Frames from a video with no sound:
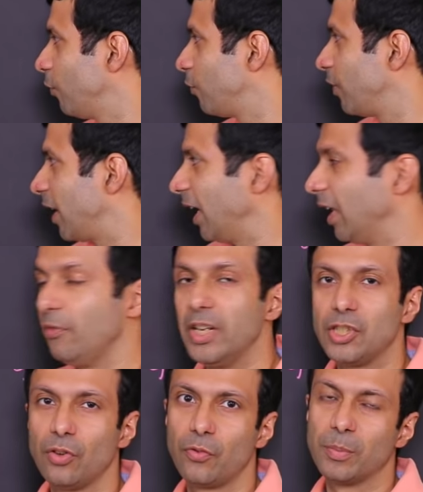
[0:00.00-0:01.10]
of
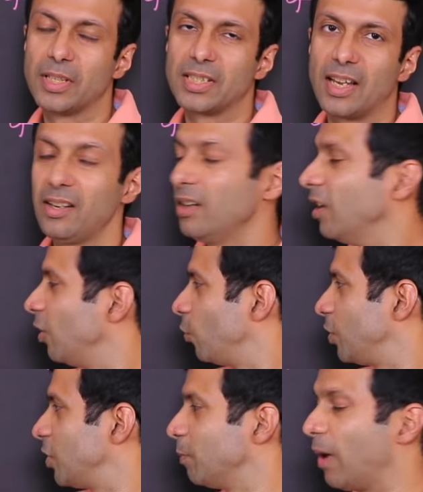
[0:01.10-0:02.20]
elevation from the sun,
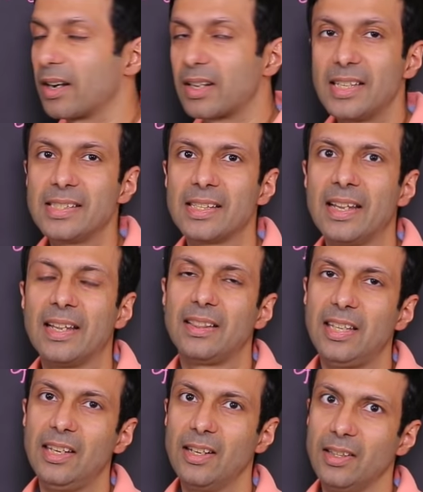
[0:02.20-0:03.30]
which is marked as
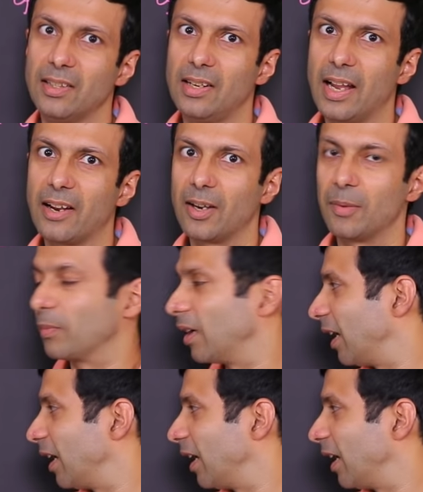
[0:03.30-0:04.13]
theta in the diagram.